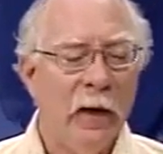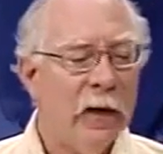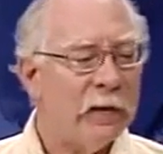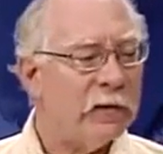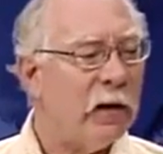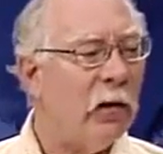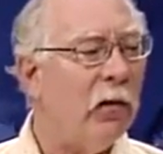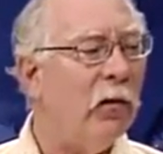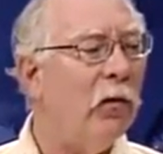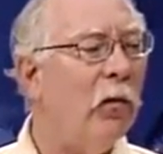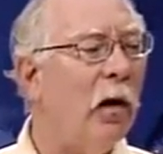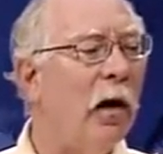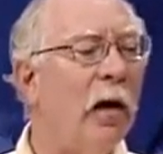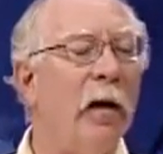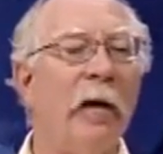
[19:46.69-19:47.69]
So
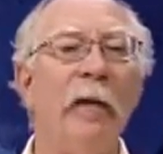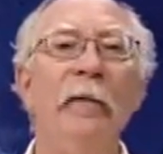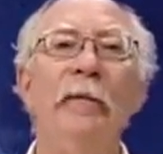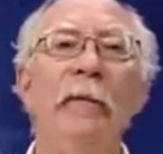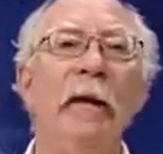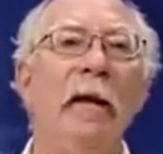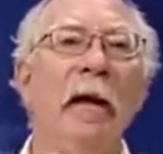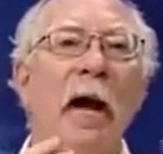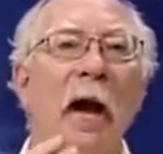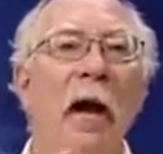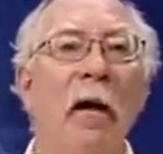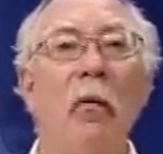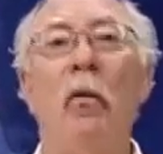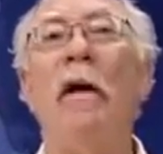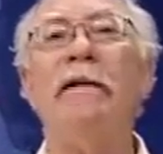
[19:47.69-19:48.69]
uh,
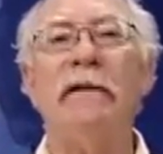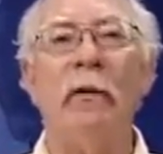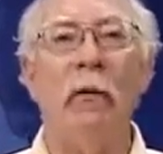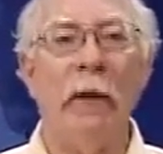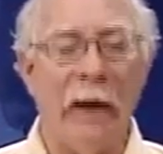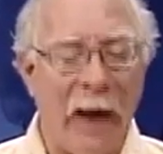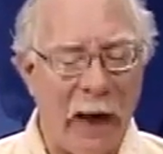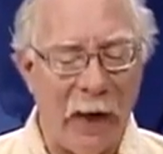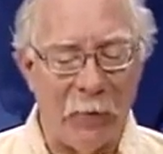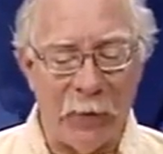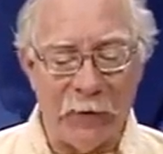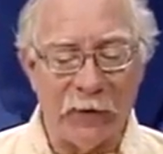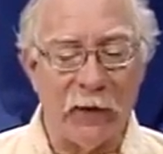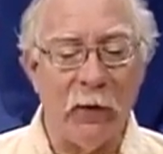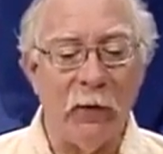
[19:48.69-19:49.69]
uh, what's going to
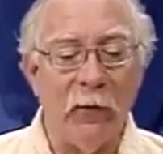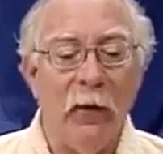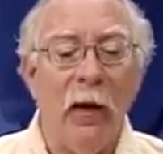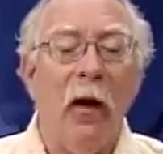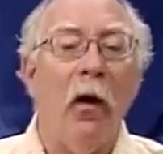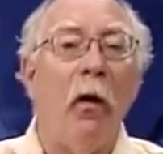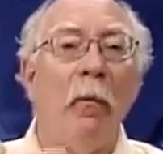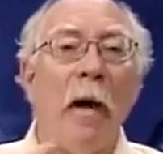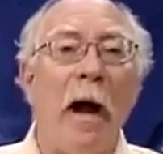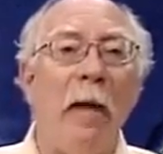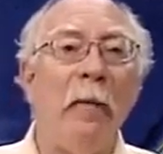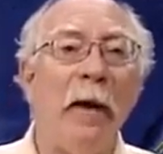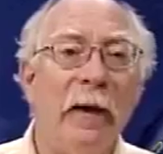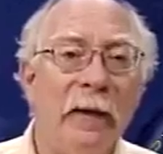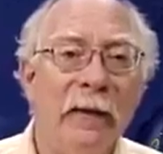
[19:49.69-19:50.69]
happen. So
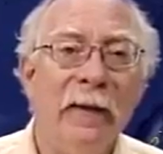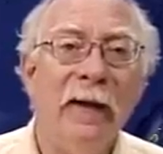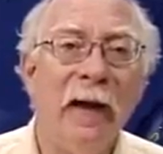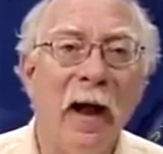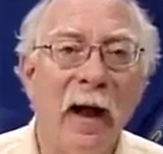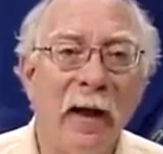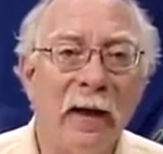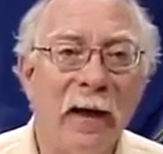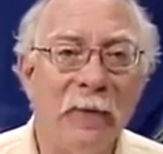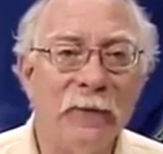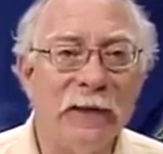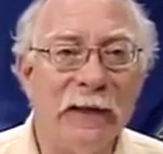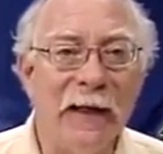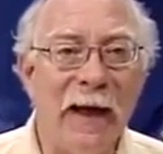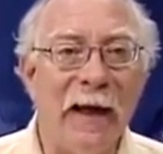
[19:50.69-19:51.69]
Obama uh,
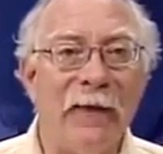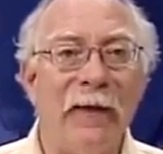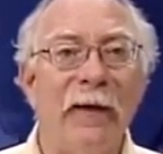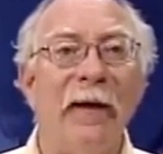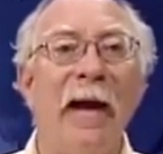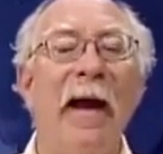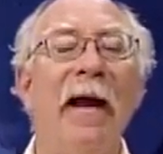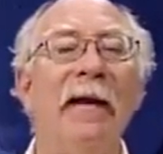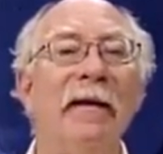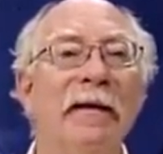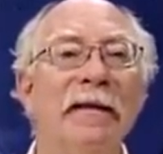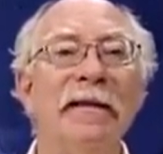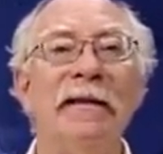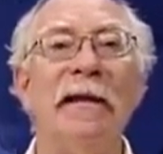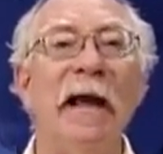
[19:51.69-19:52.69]
comes together, and
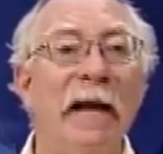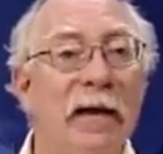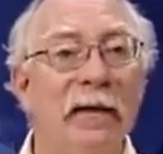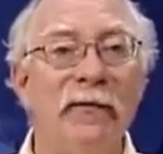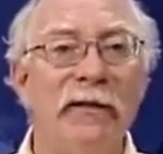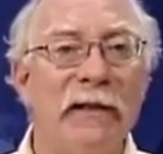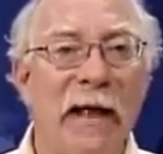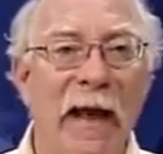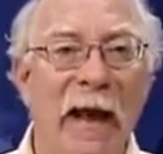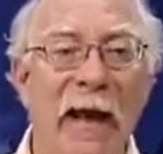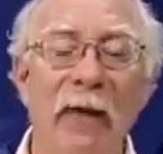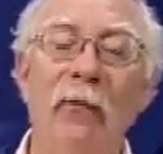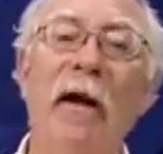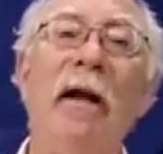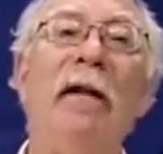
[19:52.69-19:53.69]
instead of
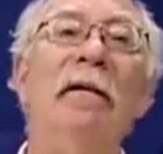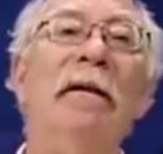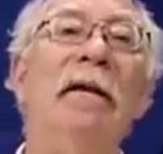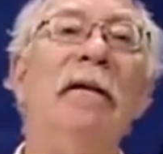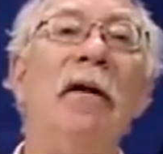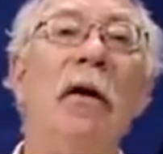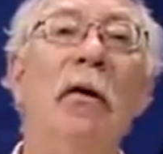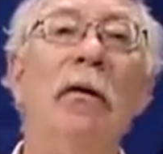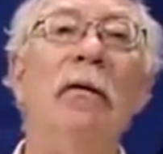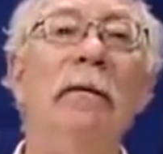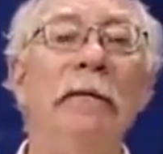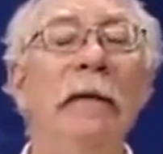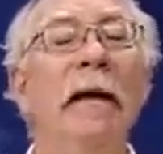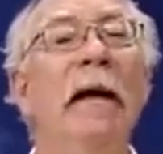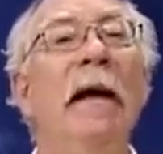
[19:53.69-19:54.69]
saying, well, you know,
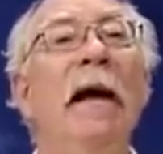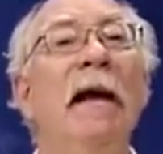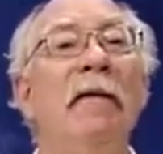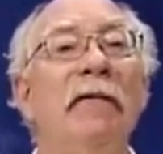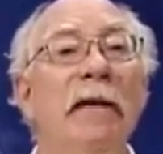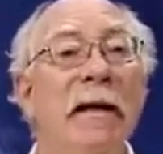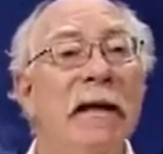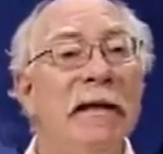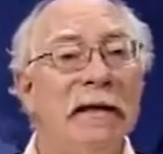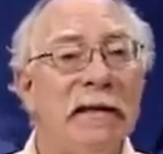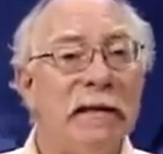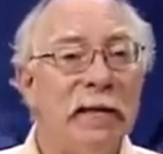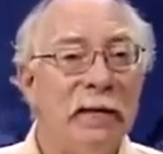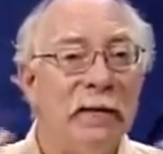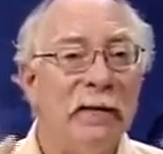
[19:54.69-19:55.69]
if
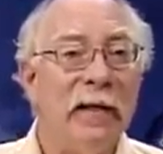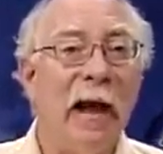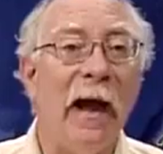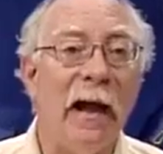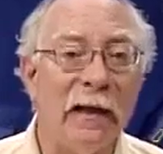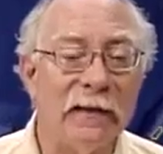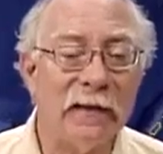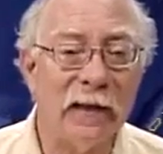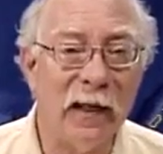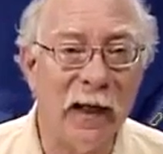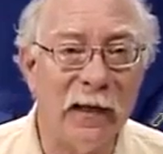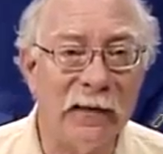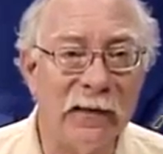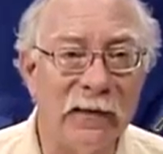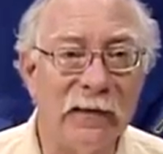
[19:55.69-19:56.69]
these tax
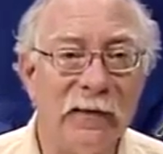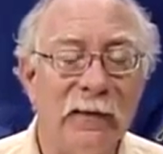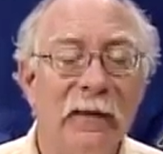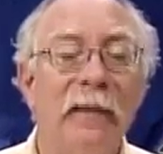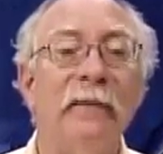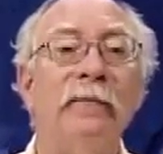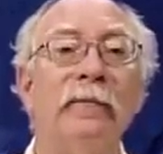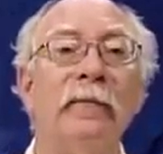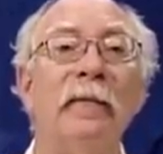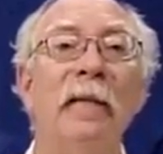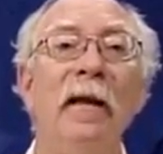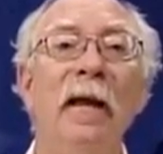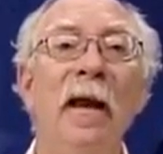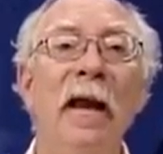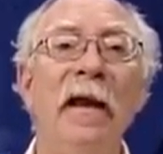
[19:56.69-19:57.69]
cuts
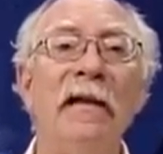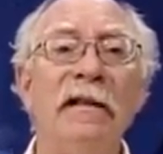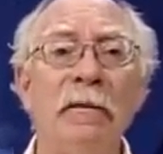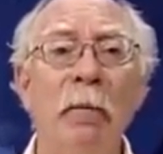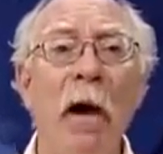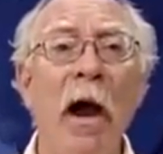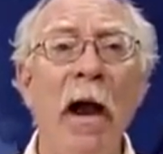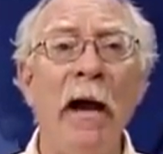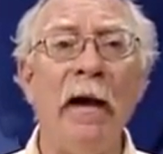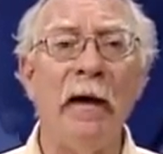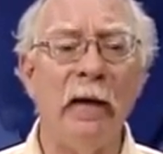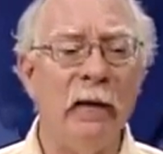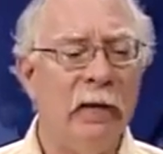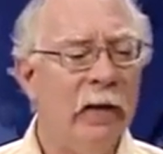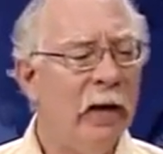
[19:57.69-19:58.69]

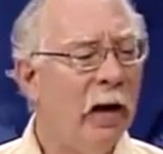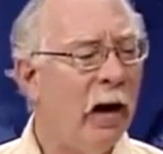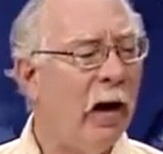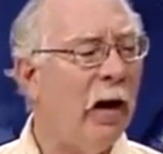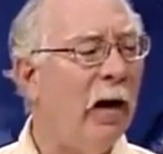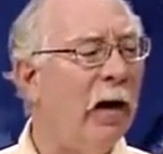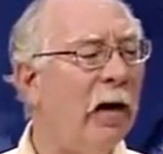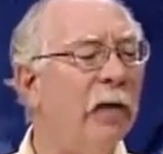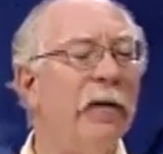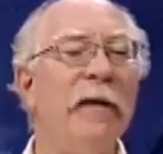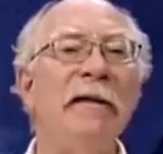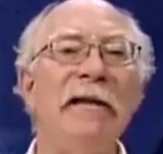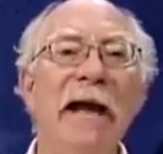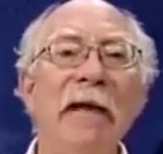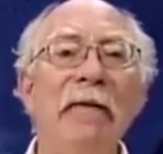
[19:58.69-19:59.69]
expire, uh, the
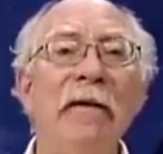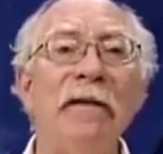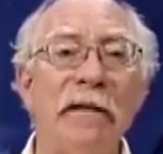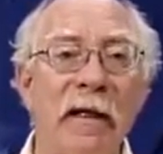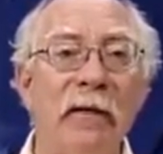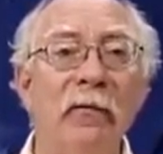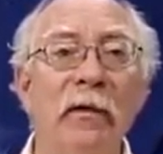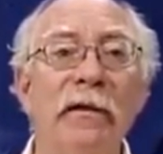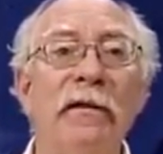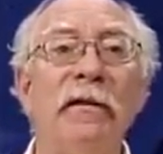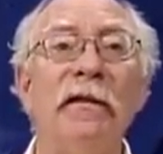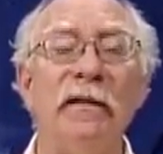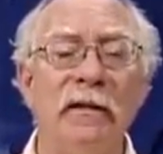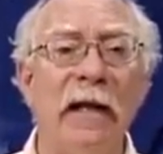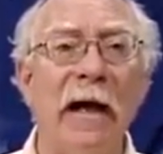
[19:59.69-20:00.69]
deficit, which
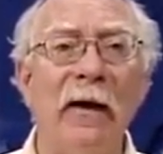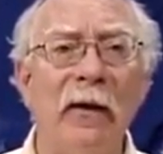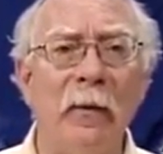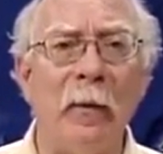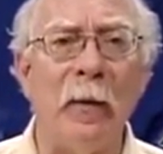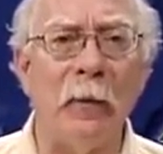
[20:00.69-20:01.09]
is a terrible